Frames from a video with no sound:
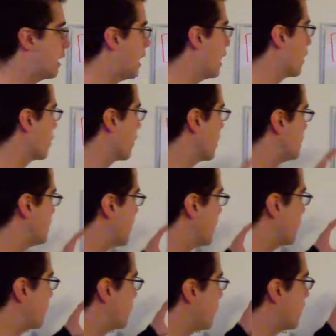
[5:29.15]
how to
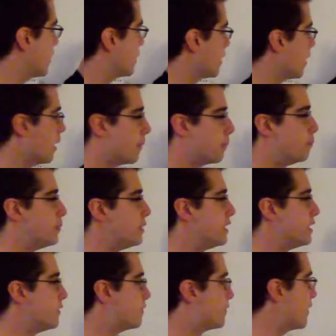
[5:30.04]
identify it,
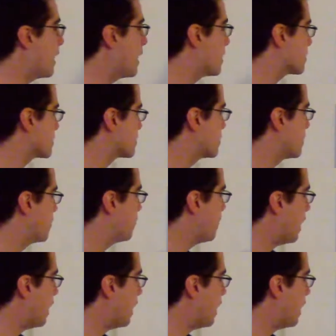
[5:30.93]
be fast,